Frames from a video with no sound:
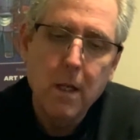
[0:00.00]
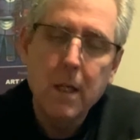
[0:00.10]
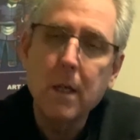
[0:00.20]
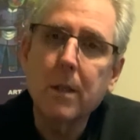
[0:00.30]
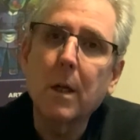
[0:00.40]

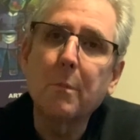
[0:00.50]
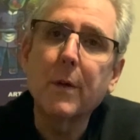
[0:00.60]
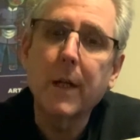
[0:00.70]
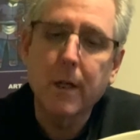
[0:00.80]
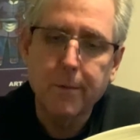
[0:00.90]
Here's our
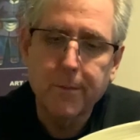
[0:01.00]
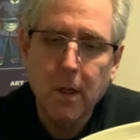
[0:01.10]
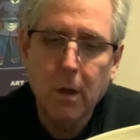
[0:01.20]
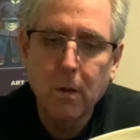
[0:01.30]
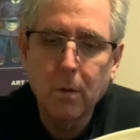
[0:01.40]
prayer.
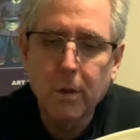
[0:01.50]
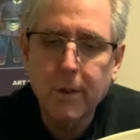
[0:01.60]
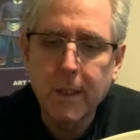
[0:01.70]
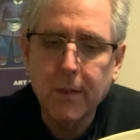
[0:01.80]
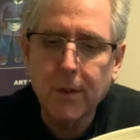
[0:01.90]
Oh Lord
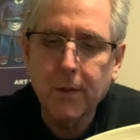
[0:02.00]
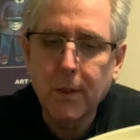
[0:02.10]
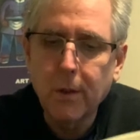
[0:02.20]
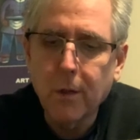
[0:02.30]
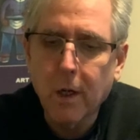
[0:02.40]
Jesus,
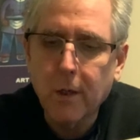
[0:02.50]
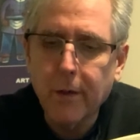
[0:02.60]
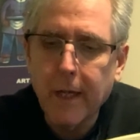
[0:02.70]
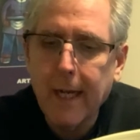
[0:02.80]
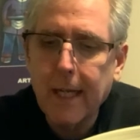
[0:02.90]
you are
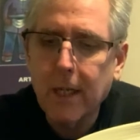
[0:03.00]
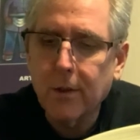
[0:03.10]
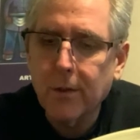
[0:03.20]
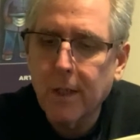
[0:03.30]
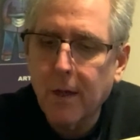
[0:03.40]
creating in
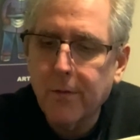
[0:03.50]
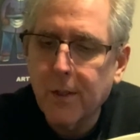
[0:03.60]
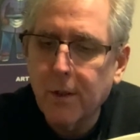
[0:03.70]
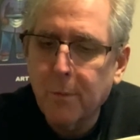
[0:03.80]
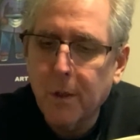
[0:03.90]
yourself the
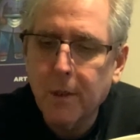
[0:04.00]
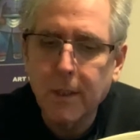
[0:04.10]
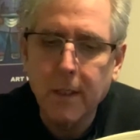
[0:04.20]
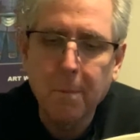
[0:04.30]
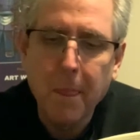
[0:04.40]
new
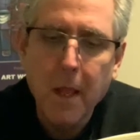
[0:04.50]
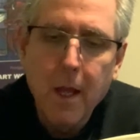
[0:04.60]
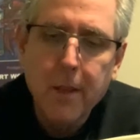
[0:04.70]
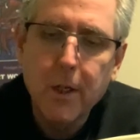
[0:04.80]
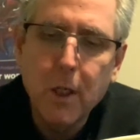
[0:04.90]
person,
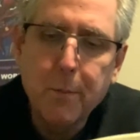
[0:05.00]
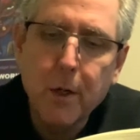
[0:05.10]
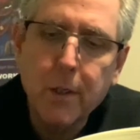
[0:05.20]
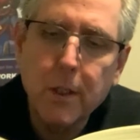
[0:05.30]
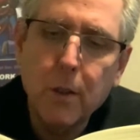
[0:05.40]
the new
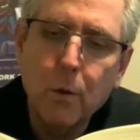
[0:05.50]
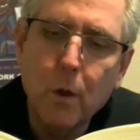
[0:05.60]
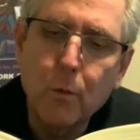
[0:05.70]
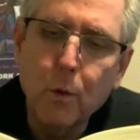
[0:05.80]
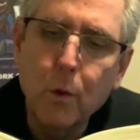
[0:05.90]
person who
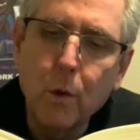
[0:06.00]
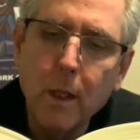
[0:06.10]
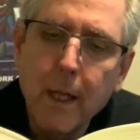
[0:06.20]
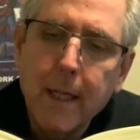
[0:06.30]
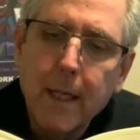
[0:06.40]
will rule
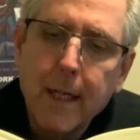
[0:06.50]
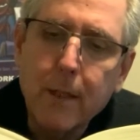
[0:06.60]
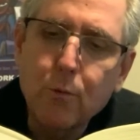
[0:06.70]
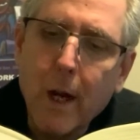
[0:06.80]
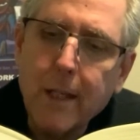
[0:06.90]

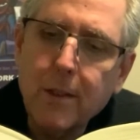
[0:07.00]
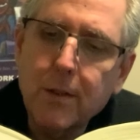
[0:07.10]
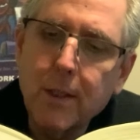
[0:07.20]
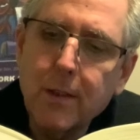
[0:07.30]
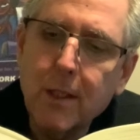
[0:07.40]
in
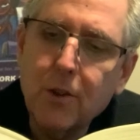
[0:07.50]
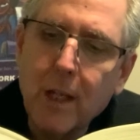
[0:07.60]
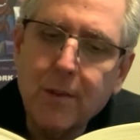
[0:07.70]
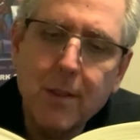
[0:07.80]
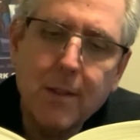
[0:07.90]
righteousness and
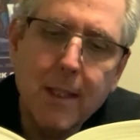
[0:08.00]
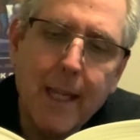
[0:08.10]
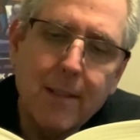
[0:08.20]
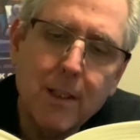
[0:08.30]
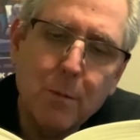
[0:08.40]
justice and
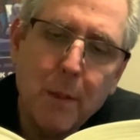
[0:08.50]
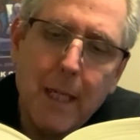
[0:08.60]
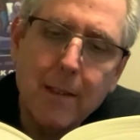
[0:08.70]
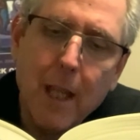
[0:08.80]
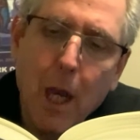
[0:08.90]
hence in
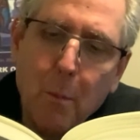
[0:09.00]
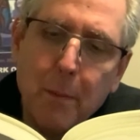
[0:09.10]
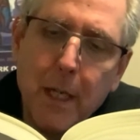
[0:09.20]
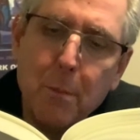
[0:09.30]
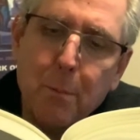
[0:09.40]
peace. Help
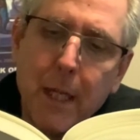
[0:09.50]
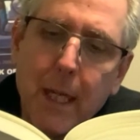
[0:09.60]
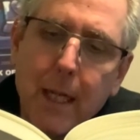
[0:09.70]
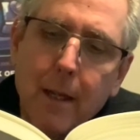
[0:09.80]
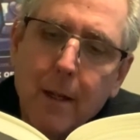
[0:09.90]
me to
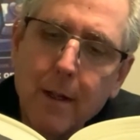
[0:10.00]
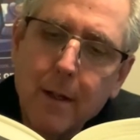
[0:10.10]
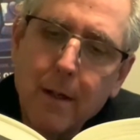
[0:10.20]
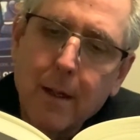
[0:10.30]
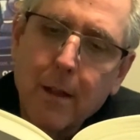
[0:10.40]
be
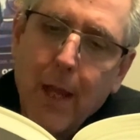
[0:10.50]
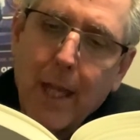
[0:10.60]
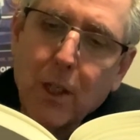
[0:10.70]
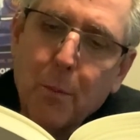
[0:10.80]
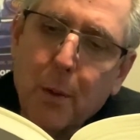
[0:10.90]

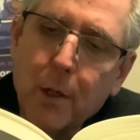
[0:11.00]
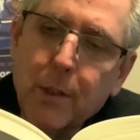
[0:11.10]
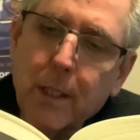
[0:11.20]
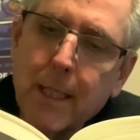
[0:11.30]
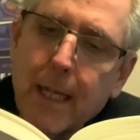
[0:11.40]
that new
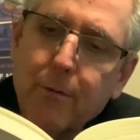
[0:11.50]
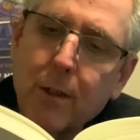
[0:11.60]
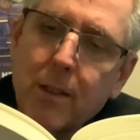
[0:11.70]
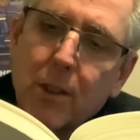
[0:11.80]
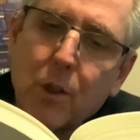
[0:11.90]
person in every
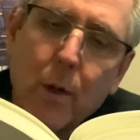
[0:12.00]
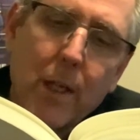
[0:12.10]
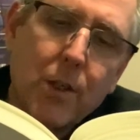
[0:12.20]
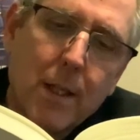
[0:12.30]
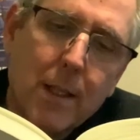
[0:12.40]

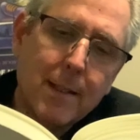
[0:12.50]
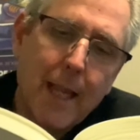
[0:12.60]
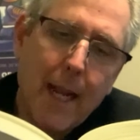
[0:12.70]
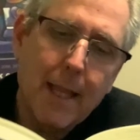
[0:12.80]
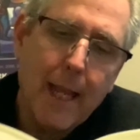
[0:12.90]
situation
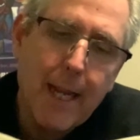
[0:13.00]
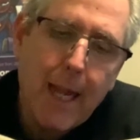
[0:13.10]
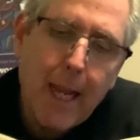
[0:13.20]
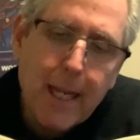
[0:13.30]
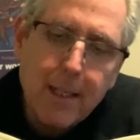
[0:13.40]
day, laying
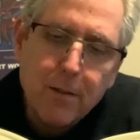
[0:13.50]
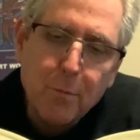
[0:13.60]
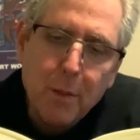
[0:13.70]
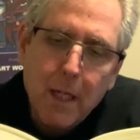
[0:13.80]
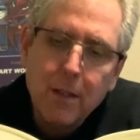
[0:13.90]
hands of
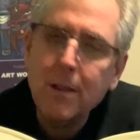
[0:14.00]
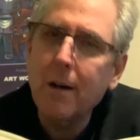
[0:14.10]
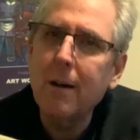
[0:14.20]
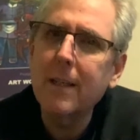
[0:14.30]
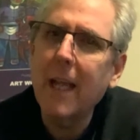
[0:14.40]
peace
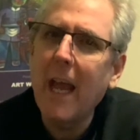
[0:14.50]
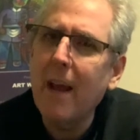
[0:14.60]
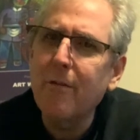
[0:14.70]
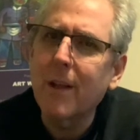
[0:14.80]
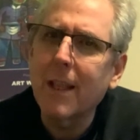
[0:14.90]
on
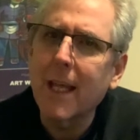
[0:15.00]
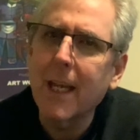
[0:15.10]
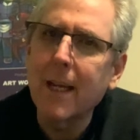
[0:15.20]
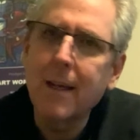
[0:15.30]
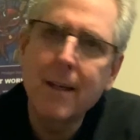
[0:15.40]

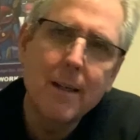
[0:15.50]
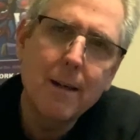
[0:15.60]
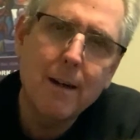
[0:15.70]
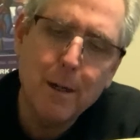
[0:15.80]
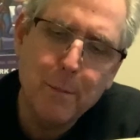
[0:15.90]
everything.
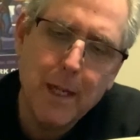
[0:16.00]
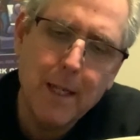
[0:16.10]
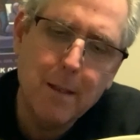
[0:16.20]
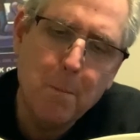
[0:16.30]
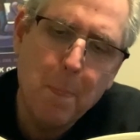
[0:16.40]

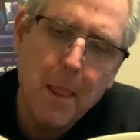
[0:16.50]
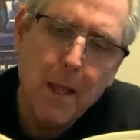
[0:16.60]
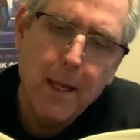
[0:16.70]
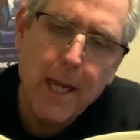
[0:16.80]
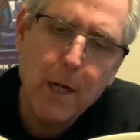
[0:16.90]
Amen.
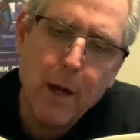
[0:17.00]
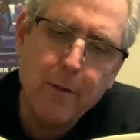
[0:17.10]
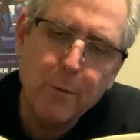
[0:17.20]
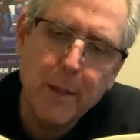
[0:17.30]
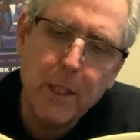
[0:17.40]
And our
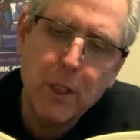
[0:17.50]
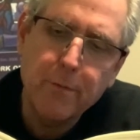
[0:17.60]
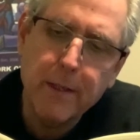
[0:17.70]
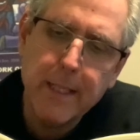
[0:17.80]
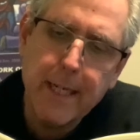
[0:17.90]
affirmation
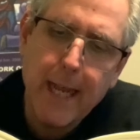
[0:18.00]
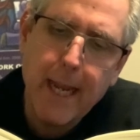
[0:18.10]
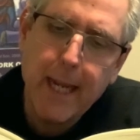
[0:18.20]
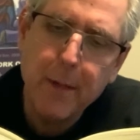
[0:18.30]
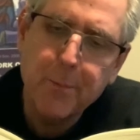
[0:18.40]
for the
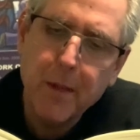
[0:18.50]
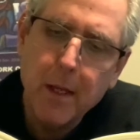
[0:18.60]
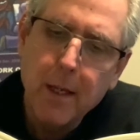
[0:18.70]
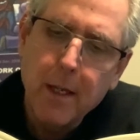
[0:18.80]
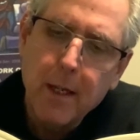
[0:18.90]
day
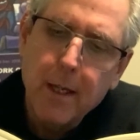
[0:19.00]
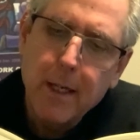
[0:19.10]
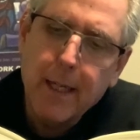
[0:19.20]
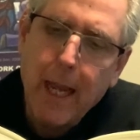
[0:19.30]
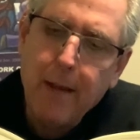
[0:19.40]

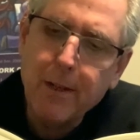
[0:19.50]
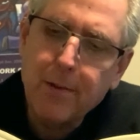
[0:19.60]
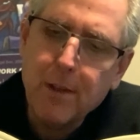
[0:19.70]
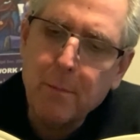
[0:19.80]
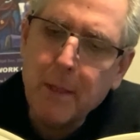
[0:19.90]
gave
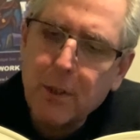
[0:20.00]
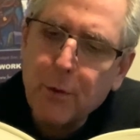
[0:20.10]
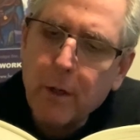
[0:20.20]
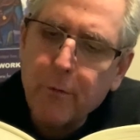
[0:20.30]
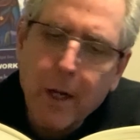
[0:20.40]
us the
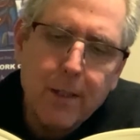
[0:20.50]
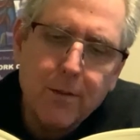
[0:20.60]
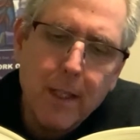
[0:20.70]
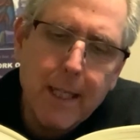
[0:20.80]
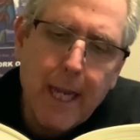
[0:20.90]
ministry of
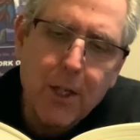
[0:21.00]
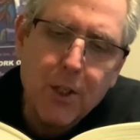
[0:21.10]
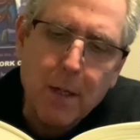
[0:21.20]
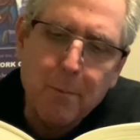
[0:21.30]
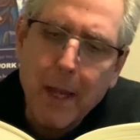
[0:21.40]

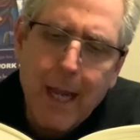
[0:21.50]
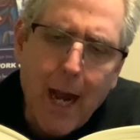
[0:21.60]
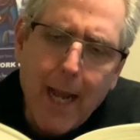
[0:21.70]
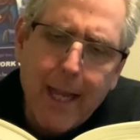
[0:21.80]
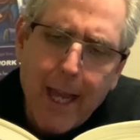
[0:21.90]
reconciliation. May
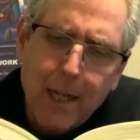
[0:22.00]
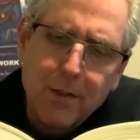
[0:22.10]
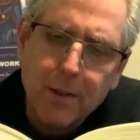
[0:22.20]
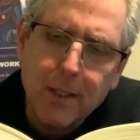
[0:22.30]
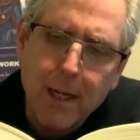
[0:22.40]
I
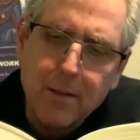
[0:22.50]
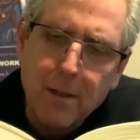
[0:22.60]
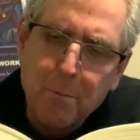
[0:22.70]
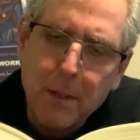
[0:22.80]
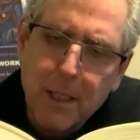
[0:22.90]
exercise the
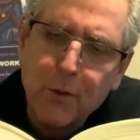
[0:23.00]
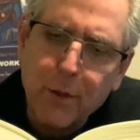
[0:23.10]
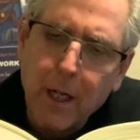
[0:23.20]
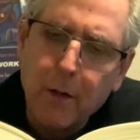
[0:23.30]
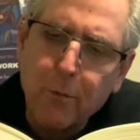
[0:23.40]

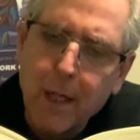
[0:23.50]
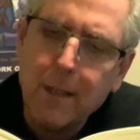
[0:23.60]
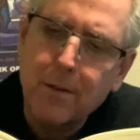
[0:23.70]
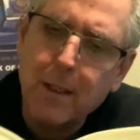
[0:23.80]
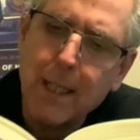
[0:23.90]
ministry of
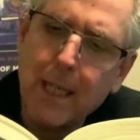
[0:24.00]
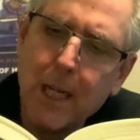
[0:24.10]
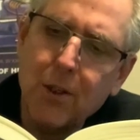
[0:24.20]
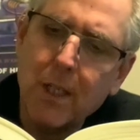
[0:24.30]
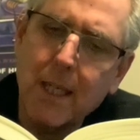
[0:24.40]

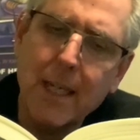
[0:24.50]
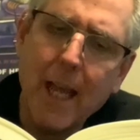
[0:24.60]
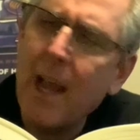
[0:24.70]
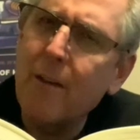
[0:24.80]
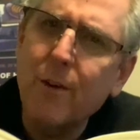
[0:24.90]
reconciliation in
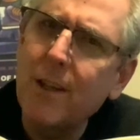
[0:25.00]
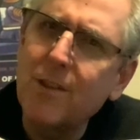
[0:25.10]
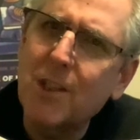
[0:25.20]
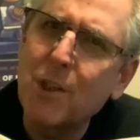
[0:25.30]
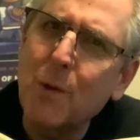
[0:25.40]
every
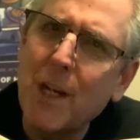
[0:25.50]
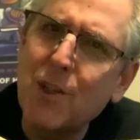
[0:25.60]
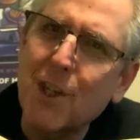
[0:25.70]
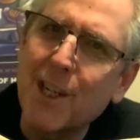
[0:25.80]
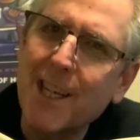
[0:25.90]

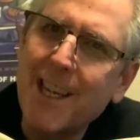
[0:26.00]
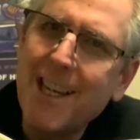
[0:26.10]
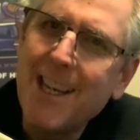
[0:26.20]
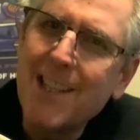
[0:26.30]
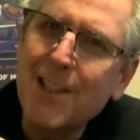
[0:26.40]
situation
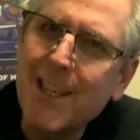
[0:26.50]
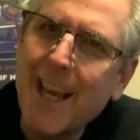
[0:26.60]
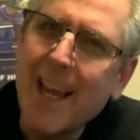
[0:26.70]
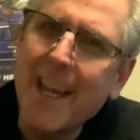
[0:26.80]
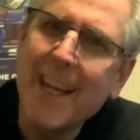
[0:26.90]

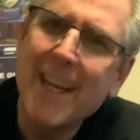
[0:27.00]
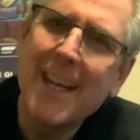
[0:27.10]
today.